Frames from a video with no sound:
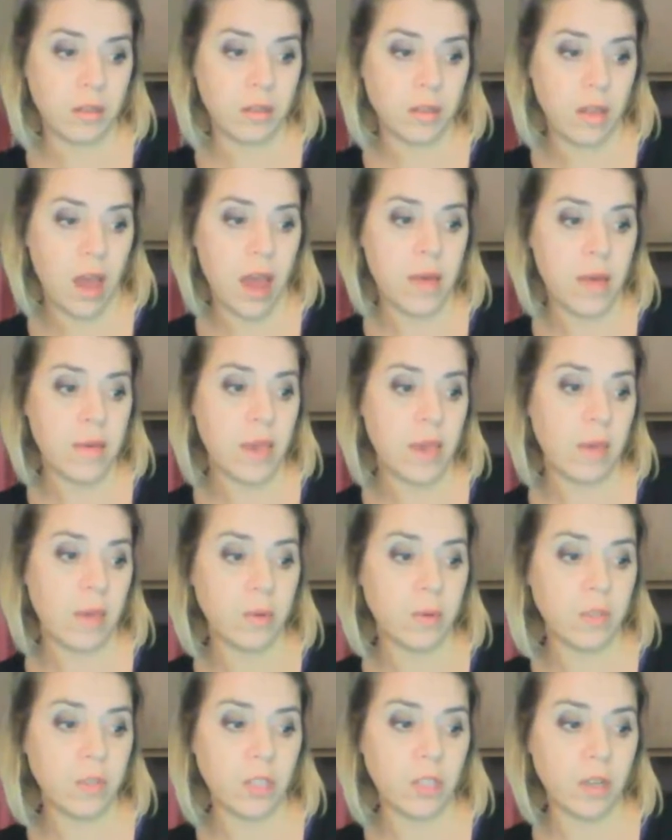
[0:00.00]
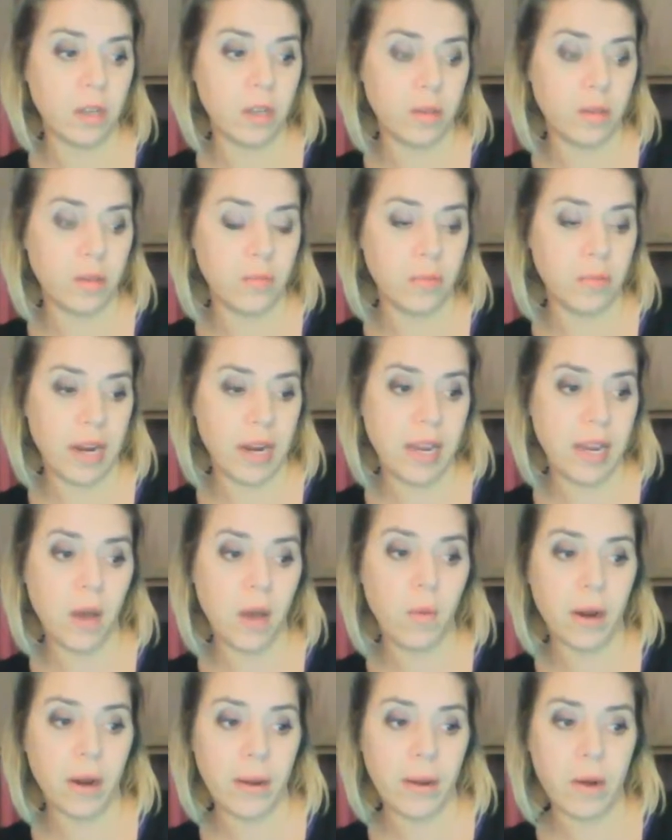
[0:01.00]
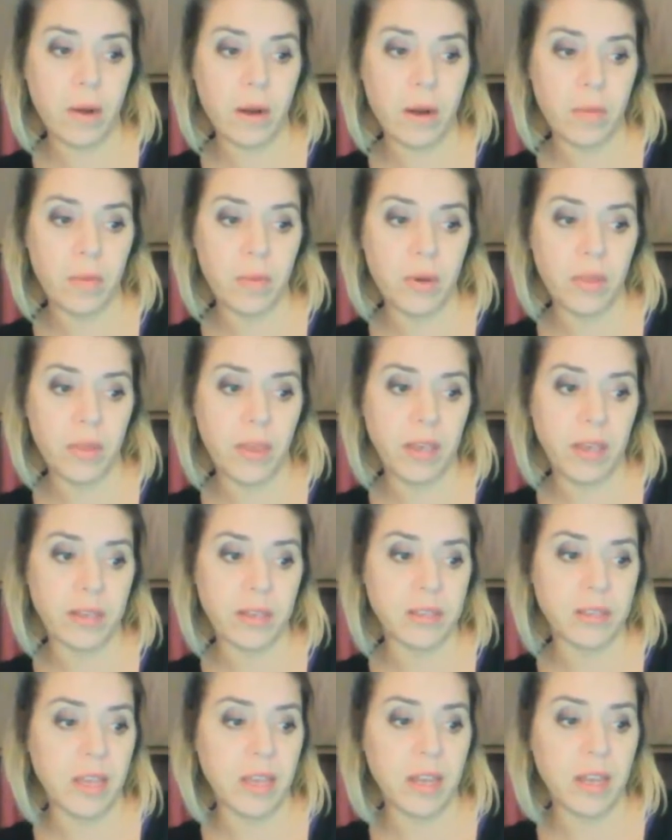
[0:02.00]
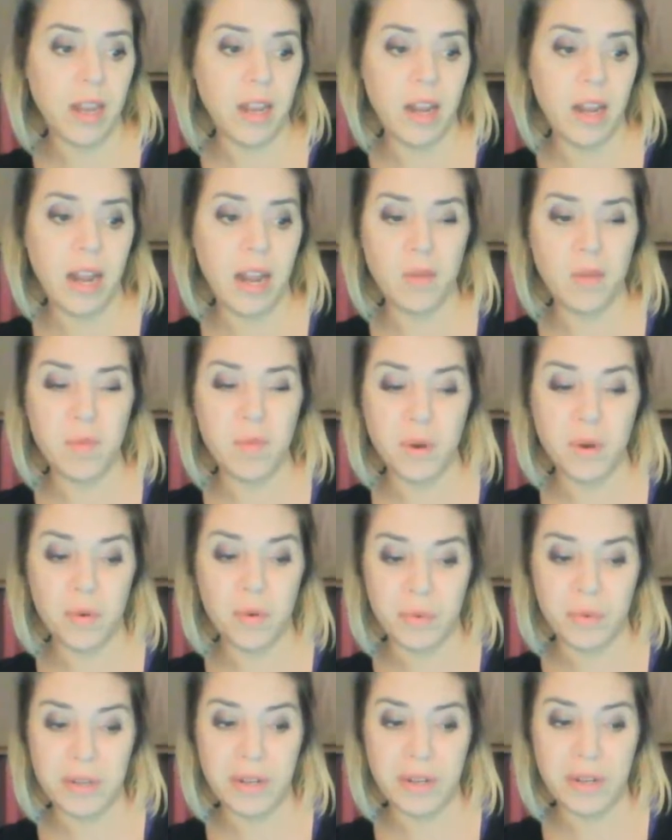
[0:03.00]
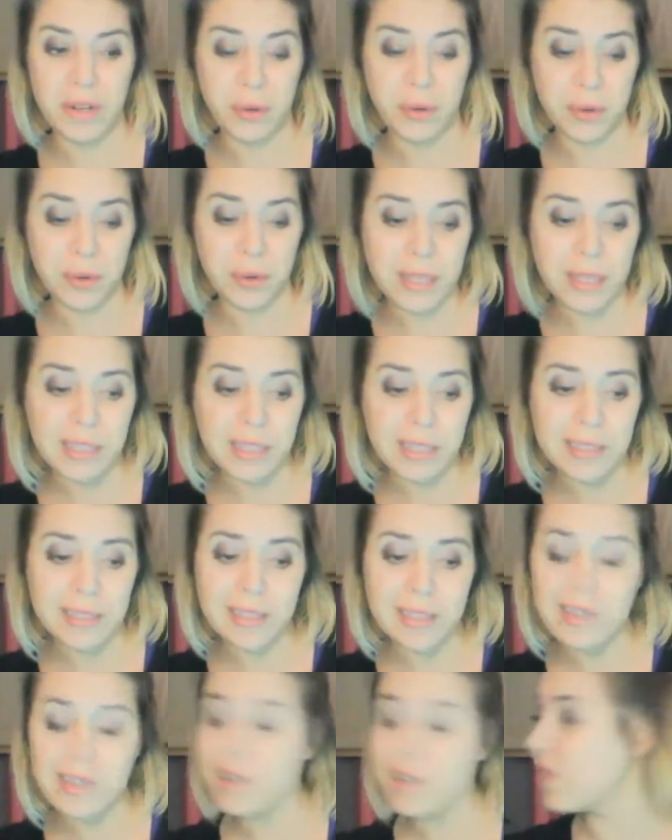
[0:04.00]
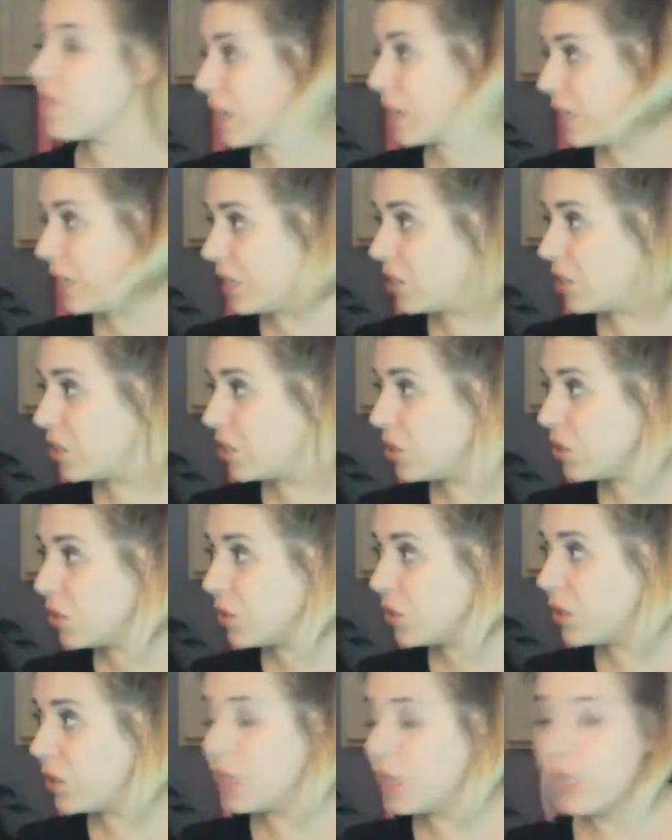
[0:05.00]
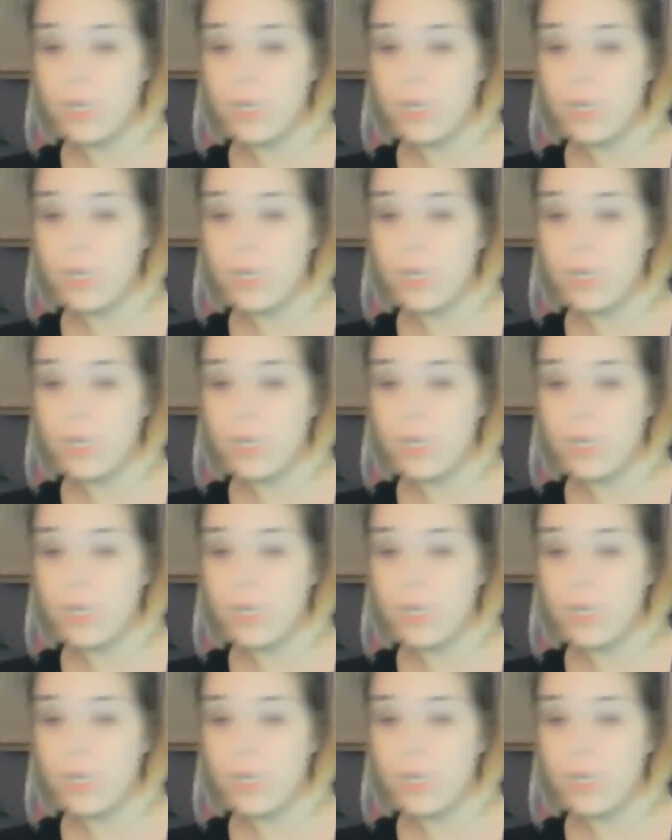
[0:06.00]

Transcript: I'm able to break out where I want to put things in, and I can put reoccurring things in if I need to.